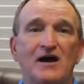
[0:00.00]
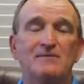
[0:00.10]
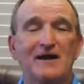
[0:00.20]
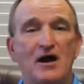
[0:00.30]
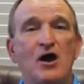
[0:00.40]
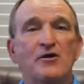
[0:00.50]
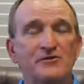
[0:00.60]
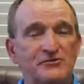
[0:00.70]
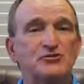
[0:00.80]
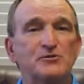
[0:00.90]
on about
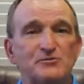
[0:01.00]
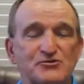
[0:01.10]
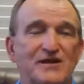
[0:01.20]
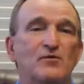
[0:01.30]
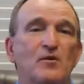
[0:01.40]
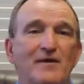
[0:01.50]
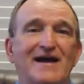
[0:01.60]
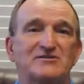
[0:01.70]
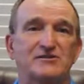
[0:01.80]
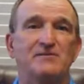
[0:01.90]
102% of what we
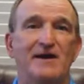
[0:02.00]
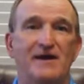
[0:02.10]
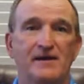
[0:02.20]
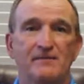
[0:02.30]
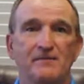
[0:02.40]
actually make.